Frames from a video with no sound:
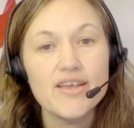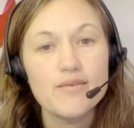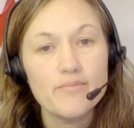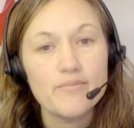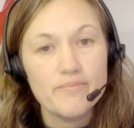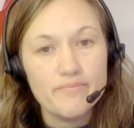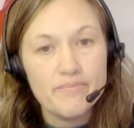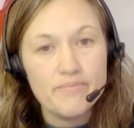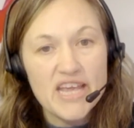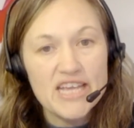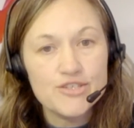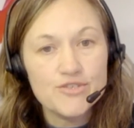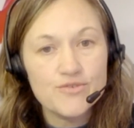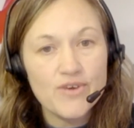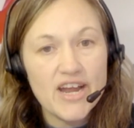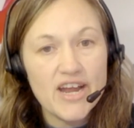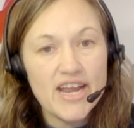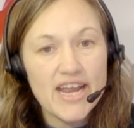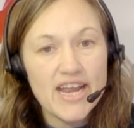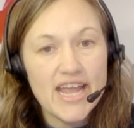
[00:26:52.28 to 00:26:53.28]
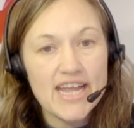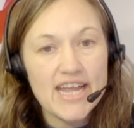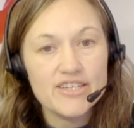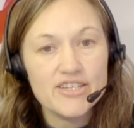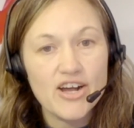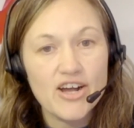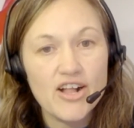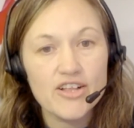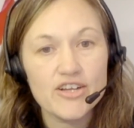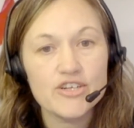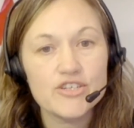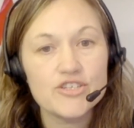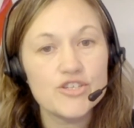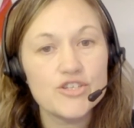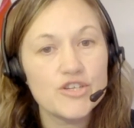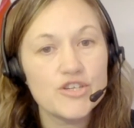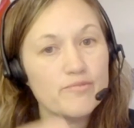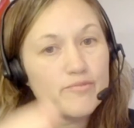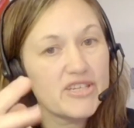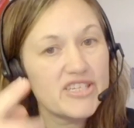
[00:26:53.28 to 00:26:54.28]
base rate $8, you
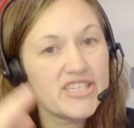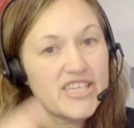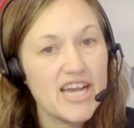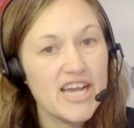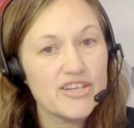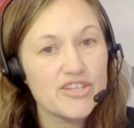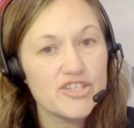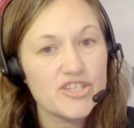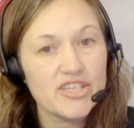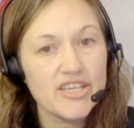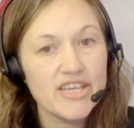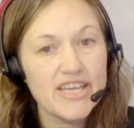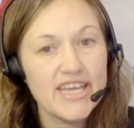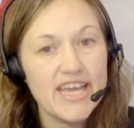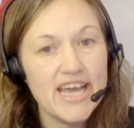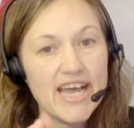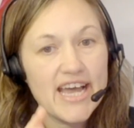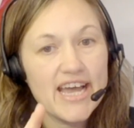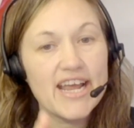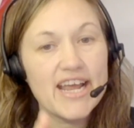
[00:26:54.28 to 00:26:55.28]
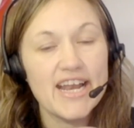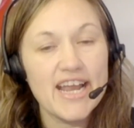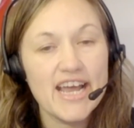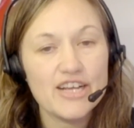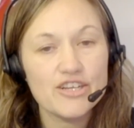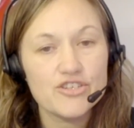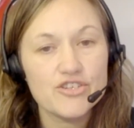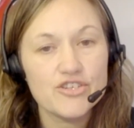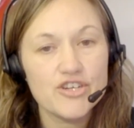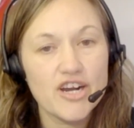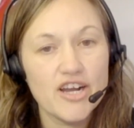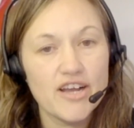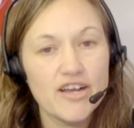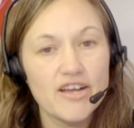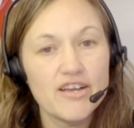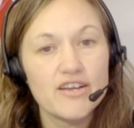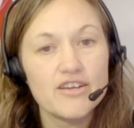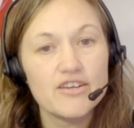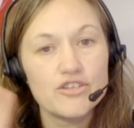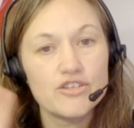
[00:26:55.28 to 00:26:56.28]
can potentially get an extra
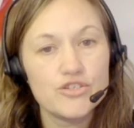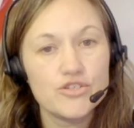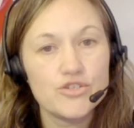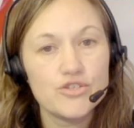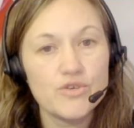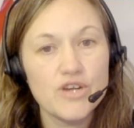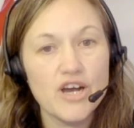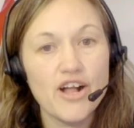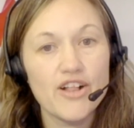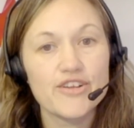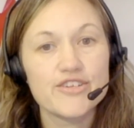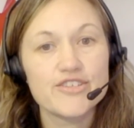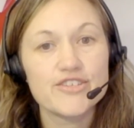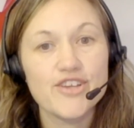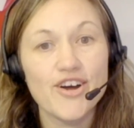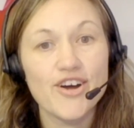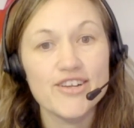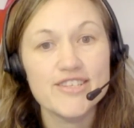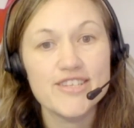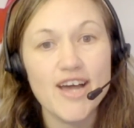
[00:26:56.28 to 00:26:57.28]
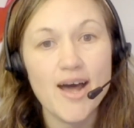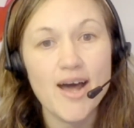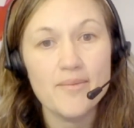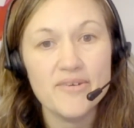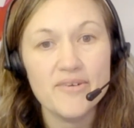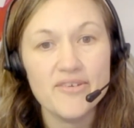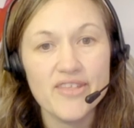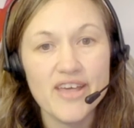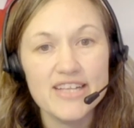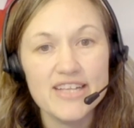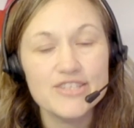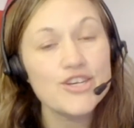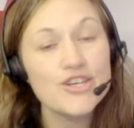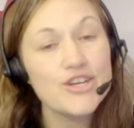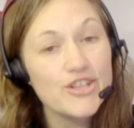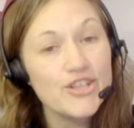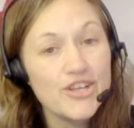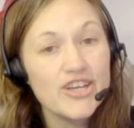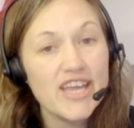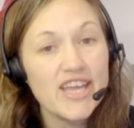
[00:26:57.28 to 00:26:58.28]
$2 on top of that. So
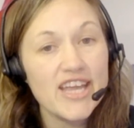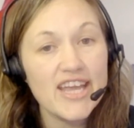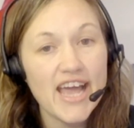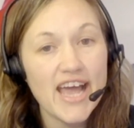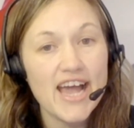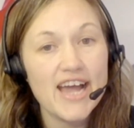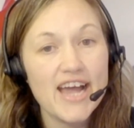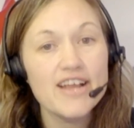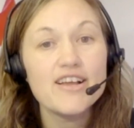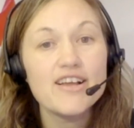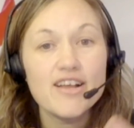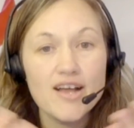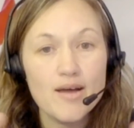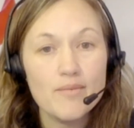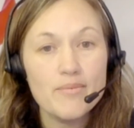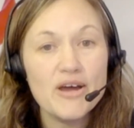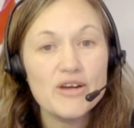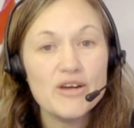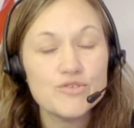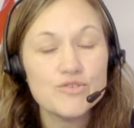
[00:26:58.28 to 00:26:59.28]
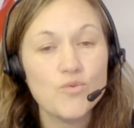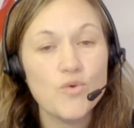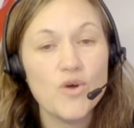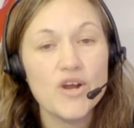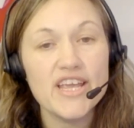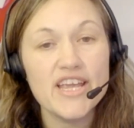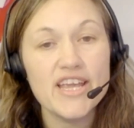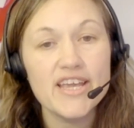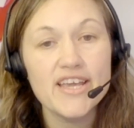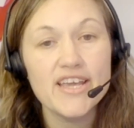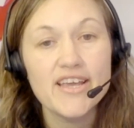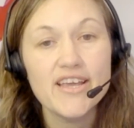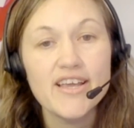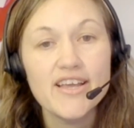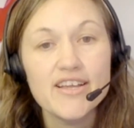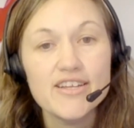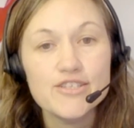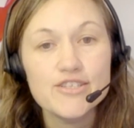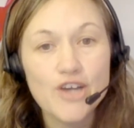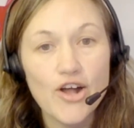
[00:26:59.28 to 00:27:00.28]
you're looking at about $20
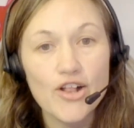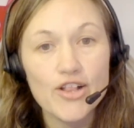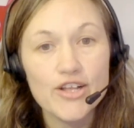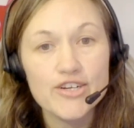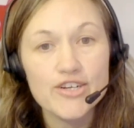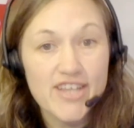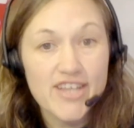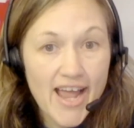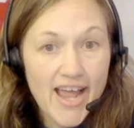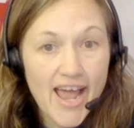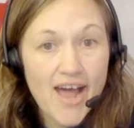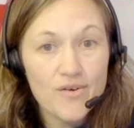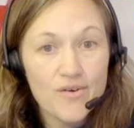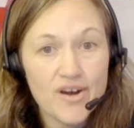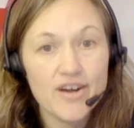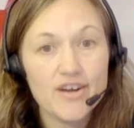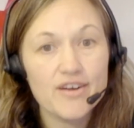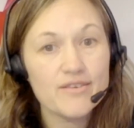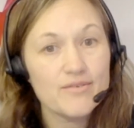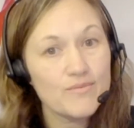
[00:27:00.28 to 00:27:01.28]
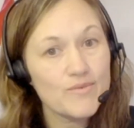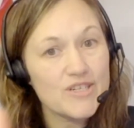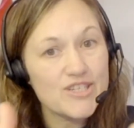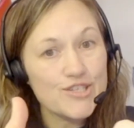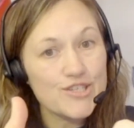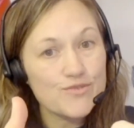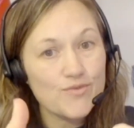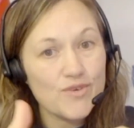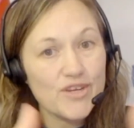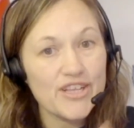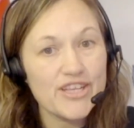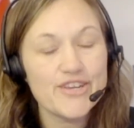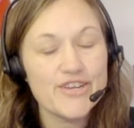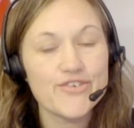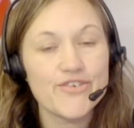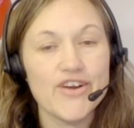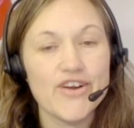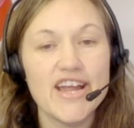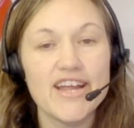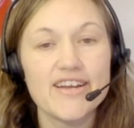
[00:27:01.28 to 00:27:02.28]
an hour, which is really
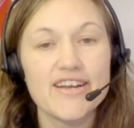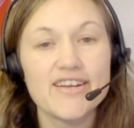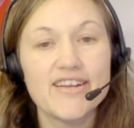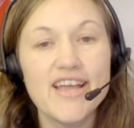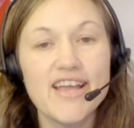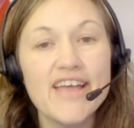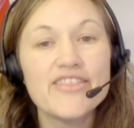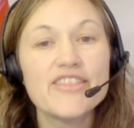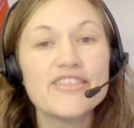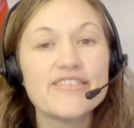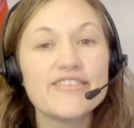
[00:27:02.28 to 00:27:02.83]
great. And